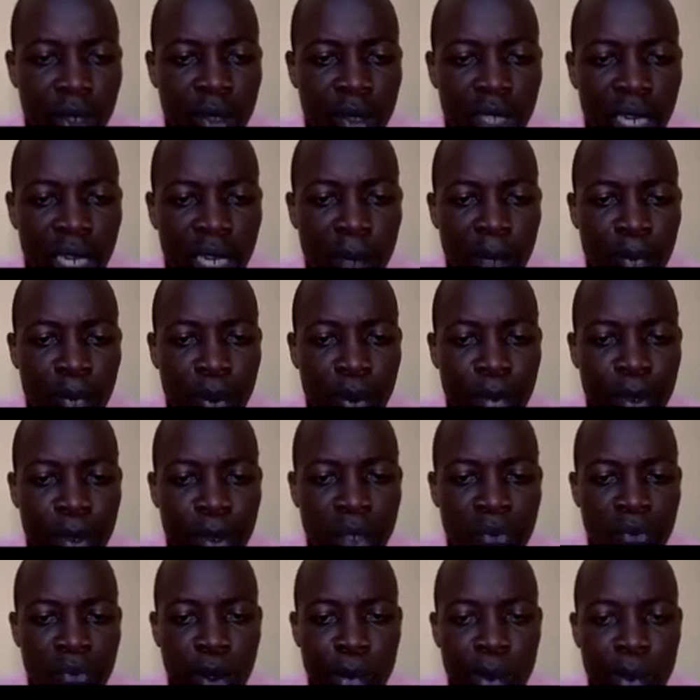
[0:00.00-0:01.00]
use an
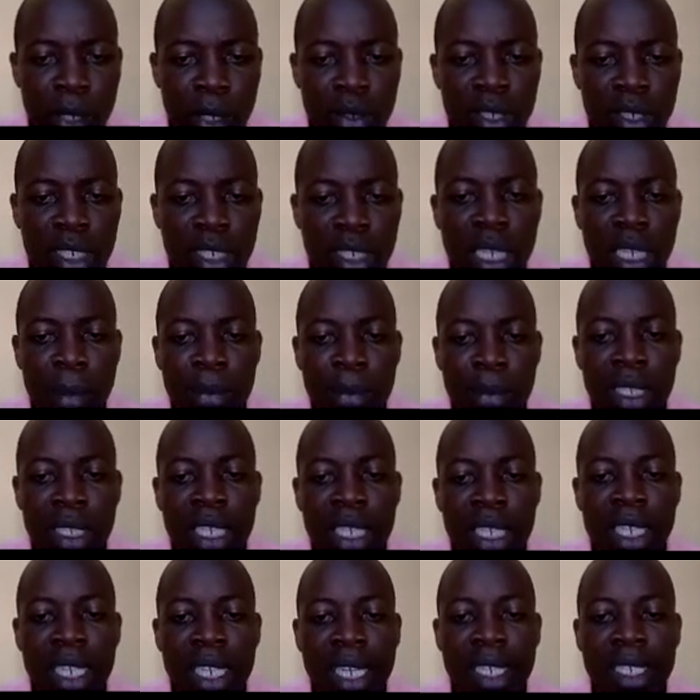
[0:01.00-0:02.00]
appropriate formula to determine
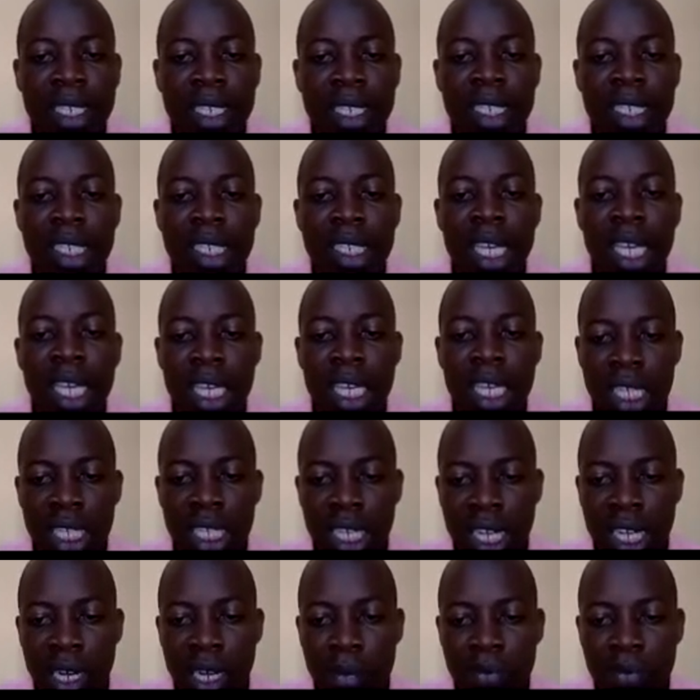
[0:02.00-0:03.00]
the net
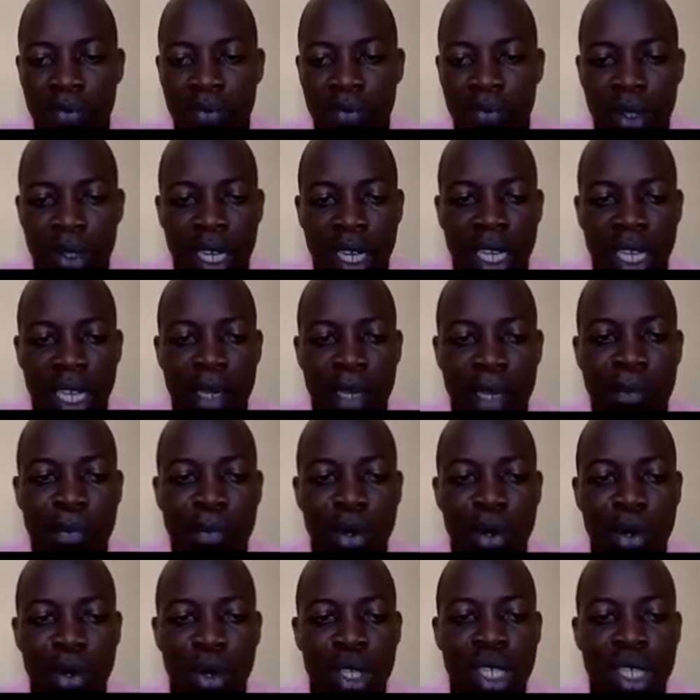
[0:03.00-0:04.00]
income for the
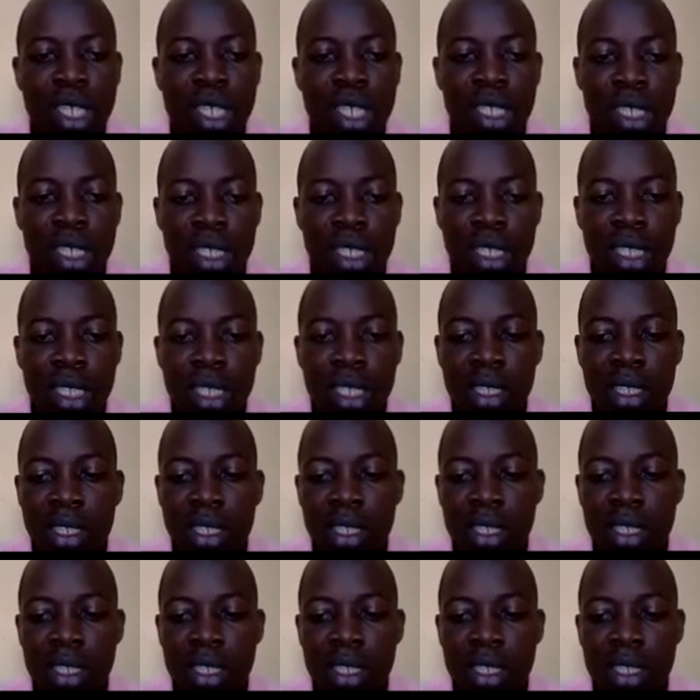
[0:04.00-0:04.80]
employees.